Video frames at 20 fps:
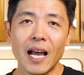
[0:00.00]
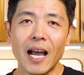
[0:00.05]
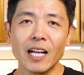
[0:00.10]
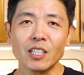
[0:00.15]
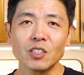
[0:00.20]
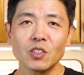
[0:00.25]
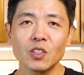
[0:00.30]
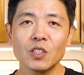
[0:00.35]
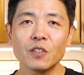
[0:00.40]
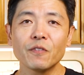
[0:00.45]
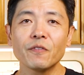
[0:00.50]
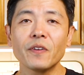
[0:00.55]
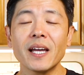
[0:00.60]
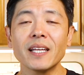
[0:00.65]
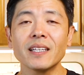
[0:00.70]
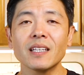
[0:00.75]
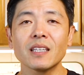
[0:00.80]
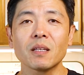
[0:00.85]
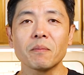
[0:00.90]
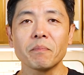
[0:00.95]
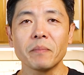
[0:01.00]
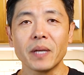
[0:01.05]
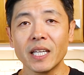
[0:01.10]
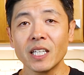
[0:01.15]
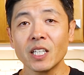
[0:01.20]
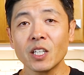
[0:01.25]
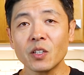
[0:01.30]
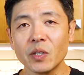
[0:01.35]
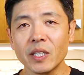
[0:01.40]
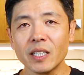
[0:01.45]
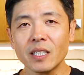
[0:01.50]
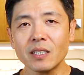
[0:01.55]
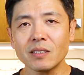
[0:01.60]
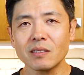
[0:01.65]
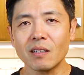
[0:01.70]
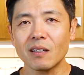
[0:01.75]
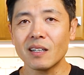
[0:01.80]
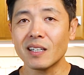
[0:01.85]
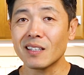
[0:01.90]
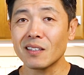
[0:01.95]
Actually, you'll find that the main ingredients
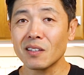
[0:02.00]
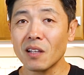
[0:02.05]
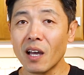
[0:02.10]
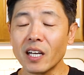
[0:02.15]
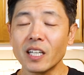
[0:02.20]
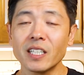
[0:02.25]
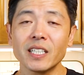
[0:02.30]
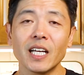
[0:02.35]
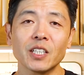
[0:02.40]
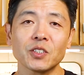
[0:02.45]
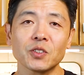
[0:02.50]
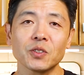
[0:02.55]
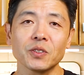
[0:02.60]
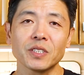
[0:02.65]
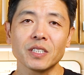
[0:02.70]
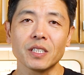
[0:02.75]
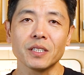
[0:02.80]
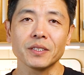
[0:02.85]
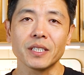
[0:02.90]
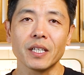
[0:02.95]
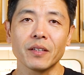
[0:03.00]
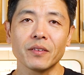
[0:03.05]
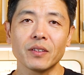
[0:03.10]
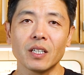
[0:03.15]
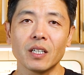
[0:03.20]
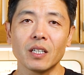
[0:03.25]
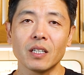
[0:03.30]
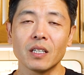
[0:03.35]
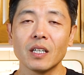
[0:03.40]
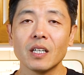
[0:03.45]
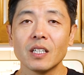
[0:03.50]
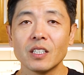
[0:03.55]
are in a lot of natural gels out there.